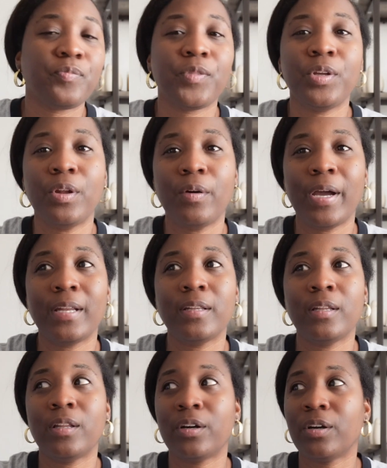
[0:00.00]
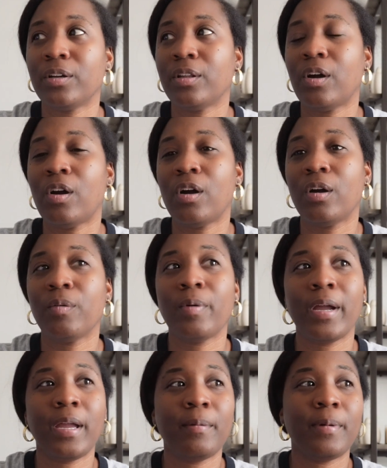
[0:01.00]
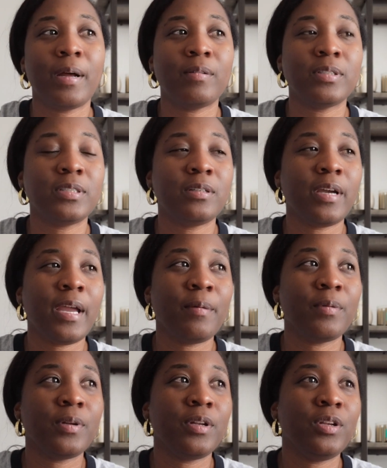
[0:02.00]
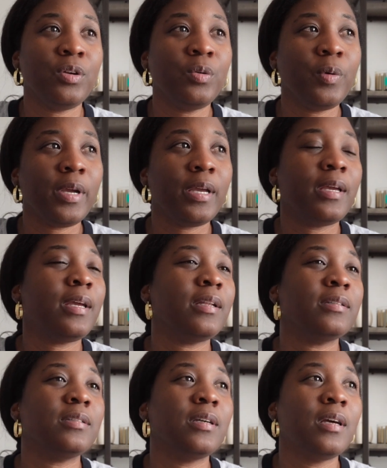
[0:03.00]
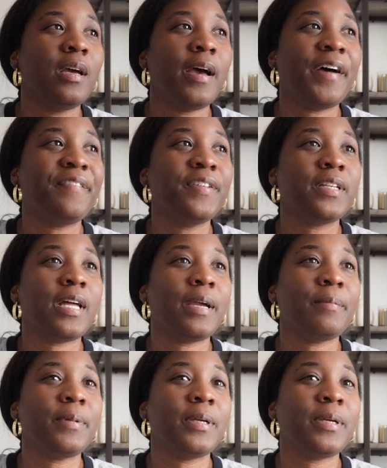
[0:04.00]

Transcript: you know, had to learn the hard way, but I was still able to do it. And I feel like